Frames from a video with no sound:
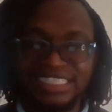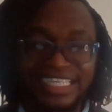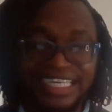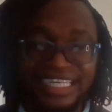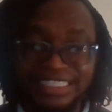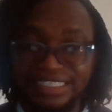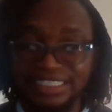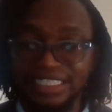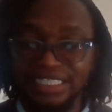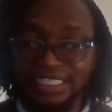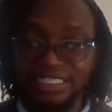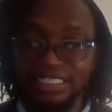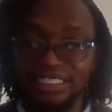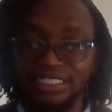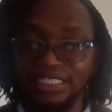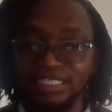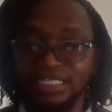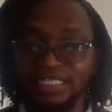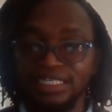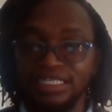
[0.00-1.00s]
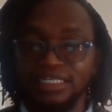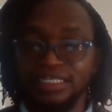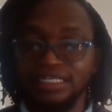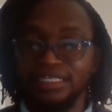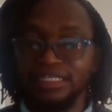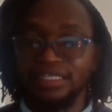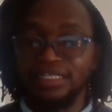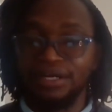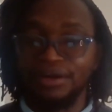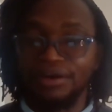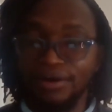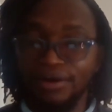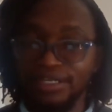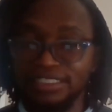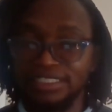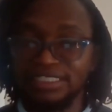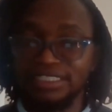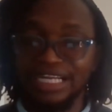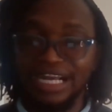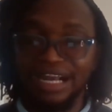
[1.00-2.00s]
As you can see, the
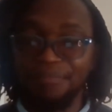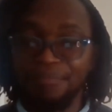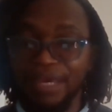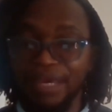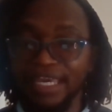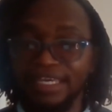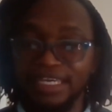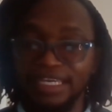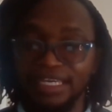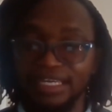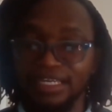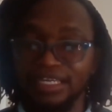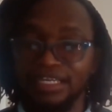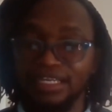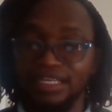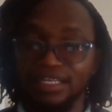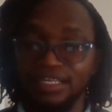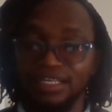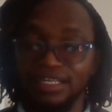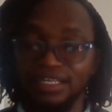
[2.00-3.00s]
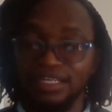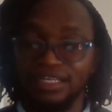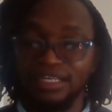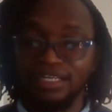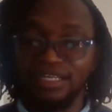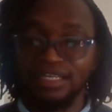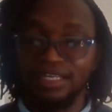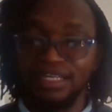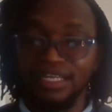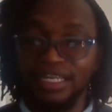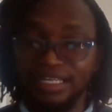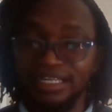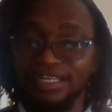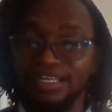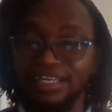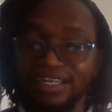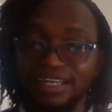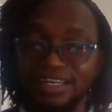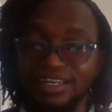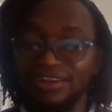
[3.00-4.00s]
costs are making
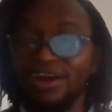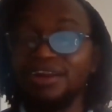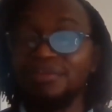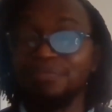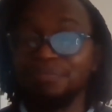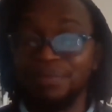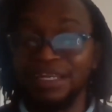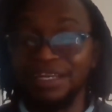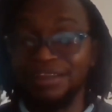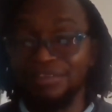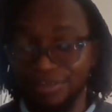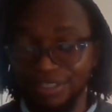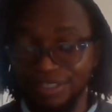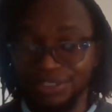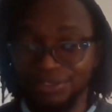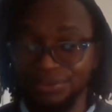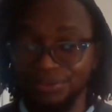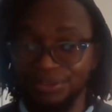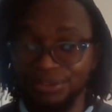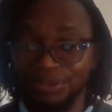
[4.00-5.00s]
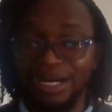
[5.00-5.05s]
it not beneficial.